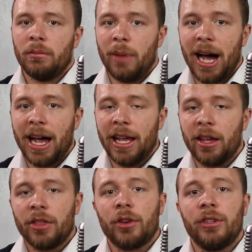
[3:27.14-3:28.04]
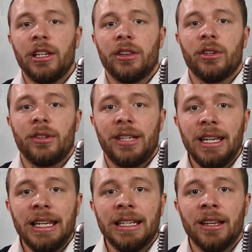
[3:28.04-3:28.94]
By
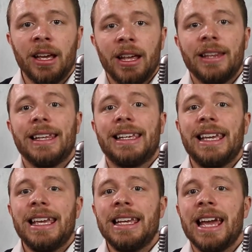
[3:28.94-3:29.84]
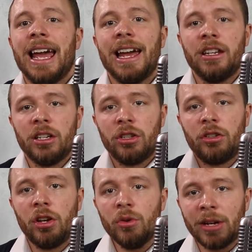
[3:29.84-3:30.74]
1313, the king had
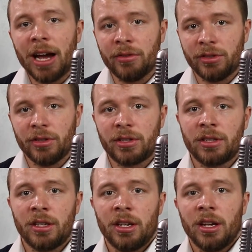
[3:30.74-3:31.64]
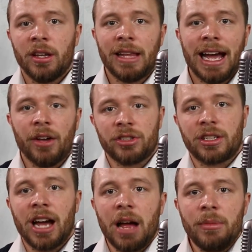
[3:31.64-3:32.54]
two councils, the House of
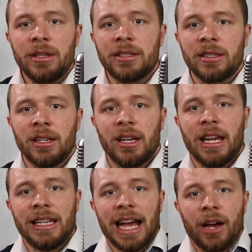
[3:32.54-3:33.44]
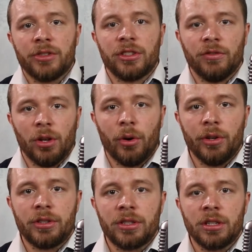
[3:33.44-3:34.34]
Commons and the House of
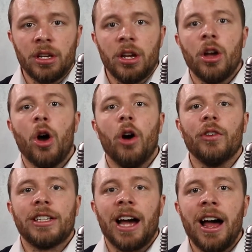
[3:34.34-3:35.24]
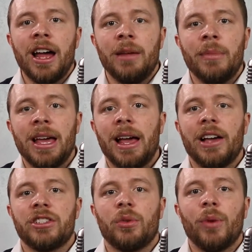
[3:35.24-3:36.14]
Lords. Over time,
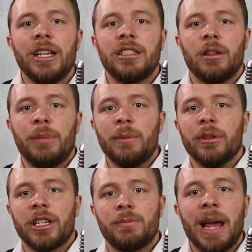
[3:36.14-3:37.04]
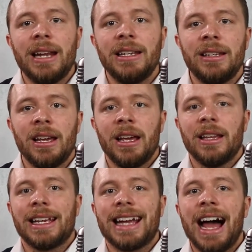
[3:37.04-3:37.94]
as the rights of the people expanded,
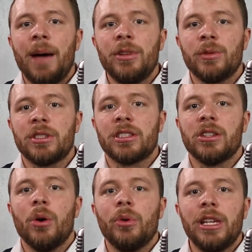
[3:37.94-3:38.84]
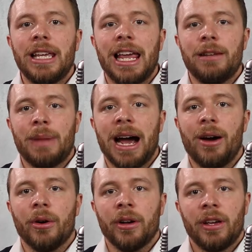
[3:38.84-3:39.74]
the Commons would slowly gain
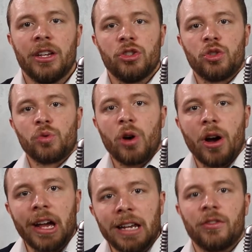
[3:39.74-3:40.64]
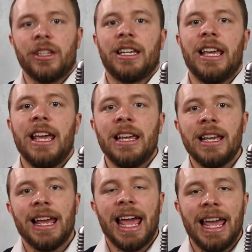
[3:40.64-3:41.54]
power and draw it from the
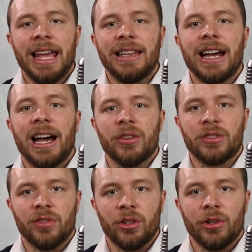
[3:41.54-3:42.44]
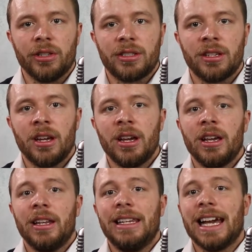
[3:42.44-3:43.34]
king and the House of Lords.
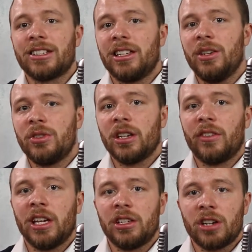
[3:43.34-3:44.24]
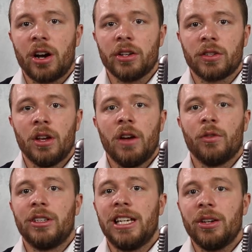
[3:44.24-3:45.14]
The execution of King Charles
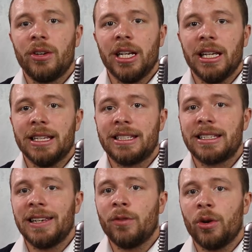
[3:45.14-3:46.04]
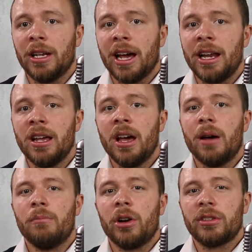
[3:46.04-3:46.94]
for tyranny in 1649
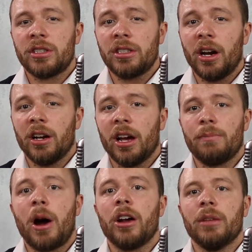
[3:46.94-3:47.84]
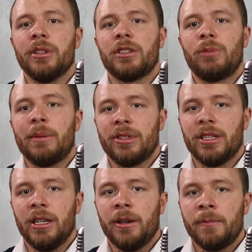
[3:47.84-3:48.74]
marked the start of Parliament
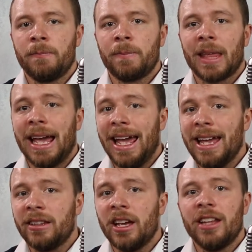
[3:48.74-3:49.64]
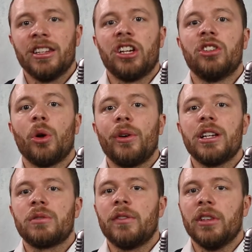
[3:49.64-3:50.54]
supremacy. And the
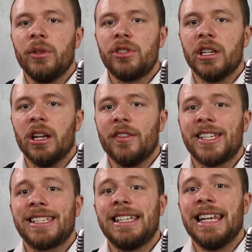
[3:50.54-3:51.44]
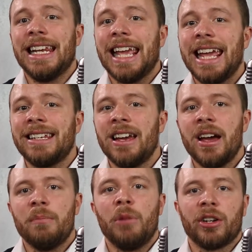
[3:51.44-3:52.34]
Glorious Revolution of 1688
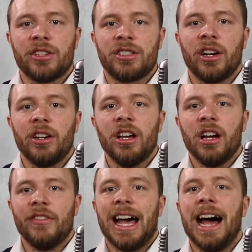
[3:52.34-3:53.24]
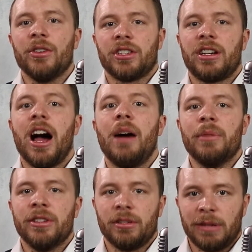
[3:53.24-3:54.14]
marked the start of the House of
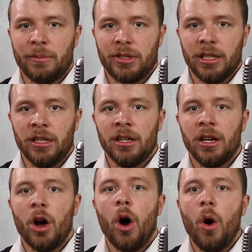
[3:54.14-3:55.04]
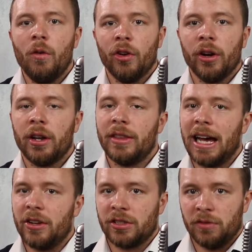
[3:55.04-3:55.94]
Commons supremacy over the
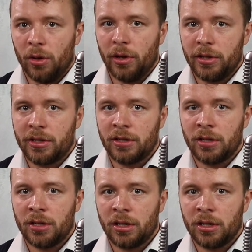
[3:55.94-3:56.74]
House of Lords.